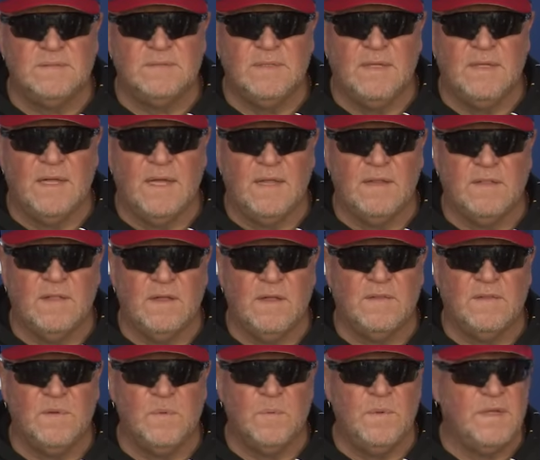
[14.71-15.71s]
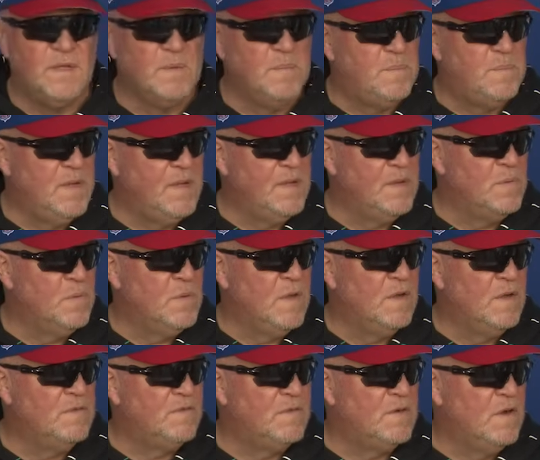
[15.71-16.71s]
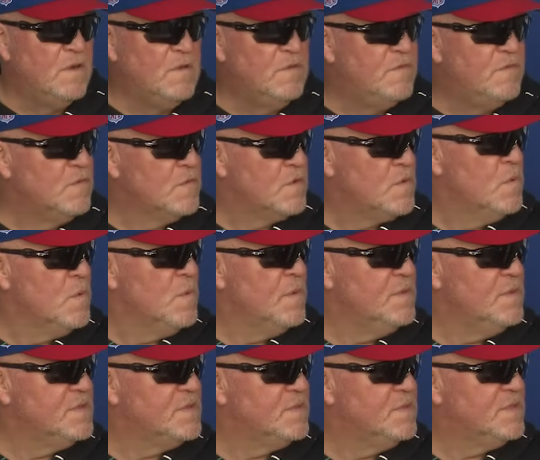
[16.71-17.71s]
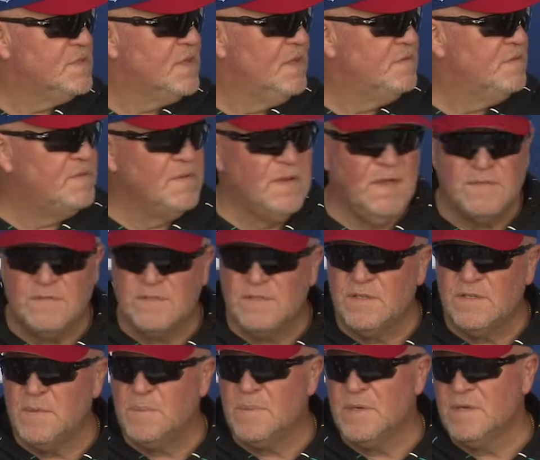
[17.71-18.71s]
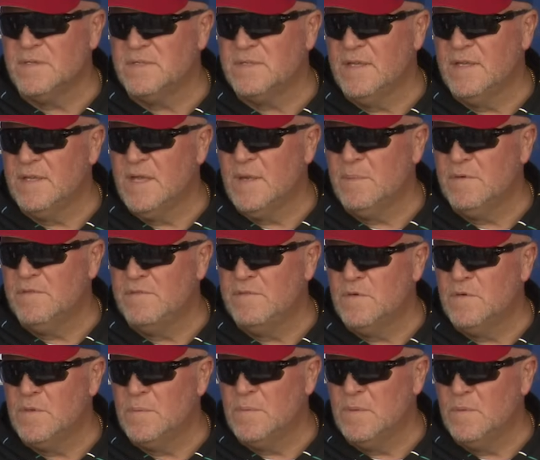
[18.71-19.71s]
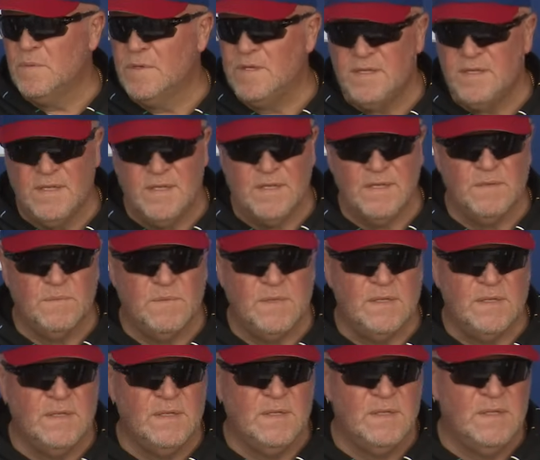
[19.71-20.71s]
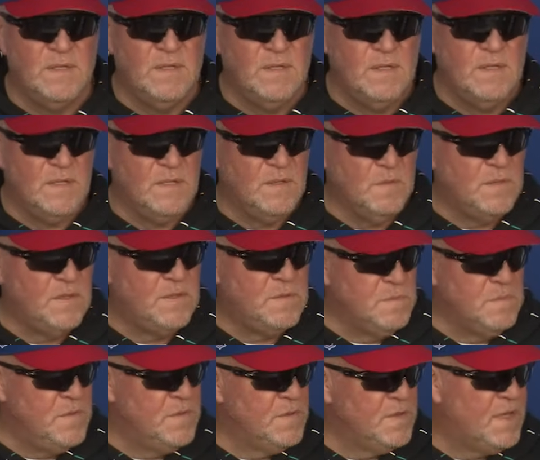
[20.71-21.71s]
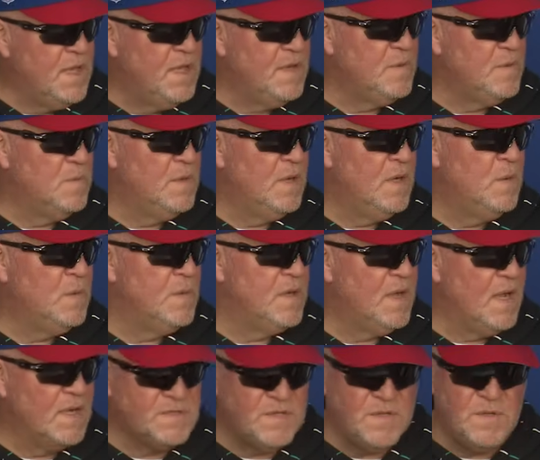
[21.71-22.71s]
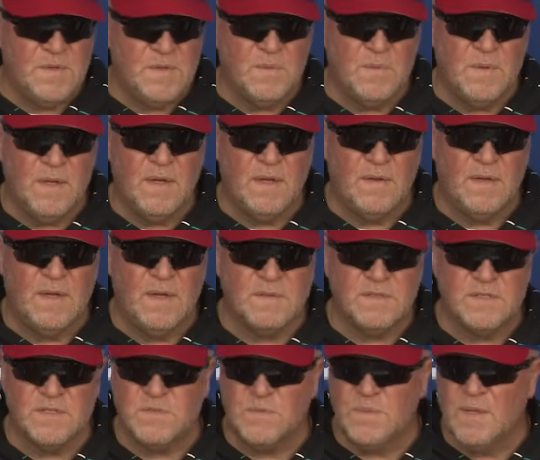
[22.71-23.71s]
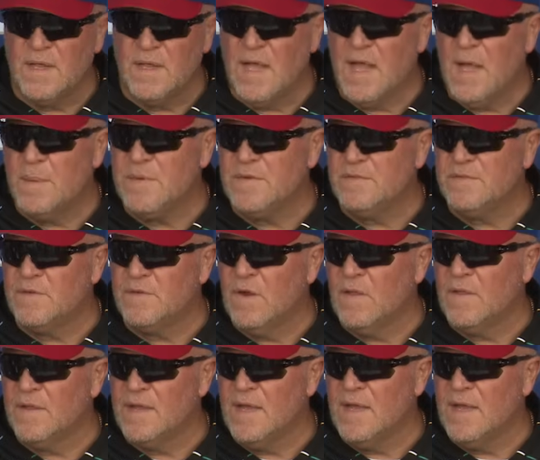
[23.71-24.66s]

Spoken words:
And I thought that we competed well for all four quarters, which I've stood up here and said that before, but we did, and we, you know, we communicated well, we executed well, and I was just really happy for all the